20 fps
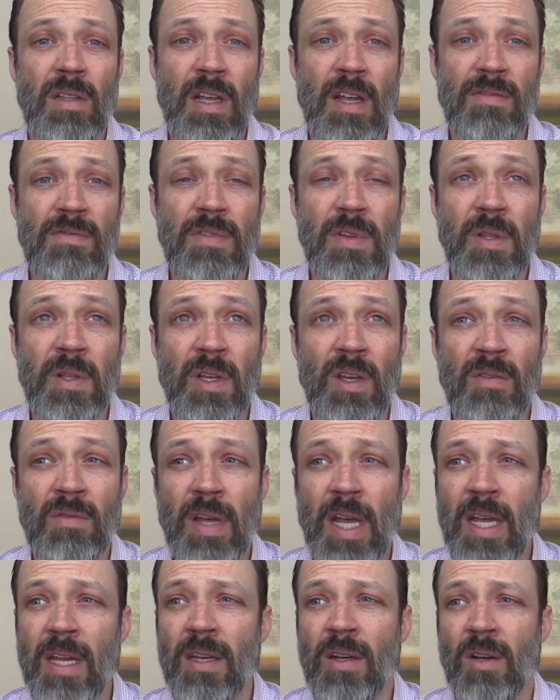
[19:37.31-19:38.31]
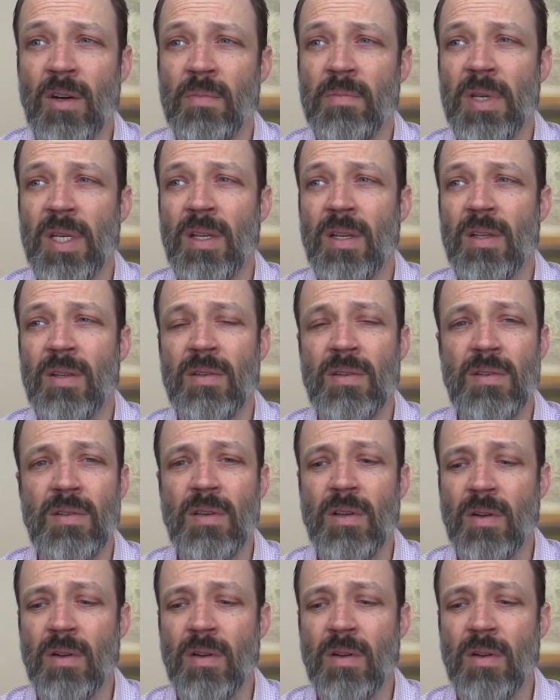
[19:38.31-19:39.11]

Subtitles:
that feeling of anger because,